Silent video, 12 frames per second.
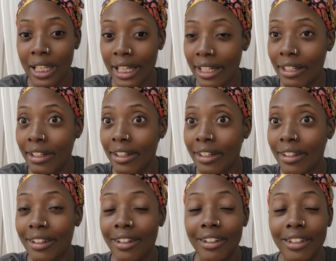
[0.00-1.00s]
Like
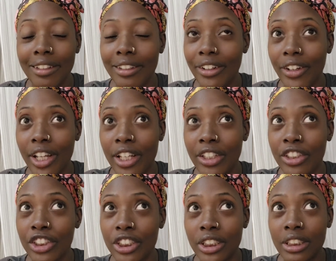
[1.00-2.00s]
their
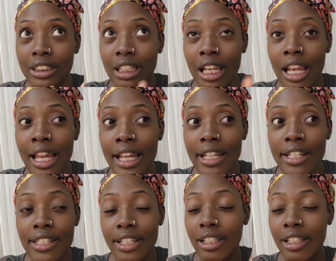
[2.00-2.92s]
energy is light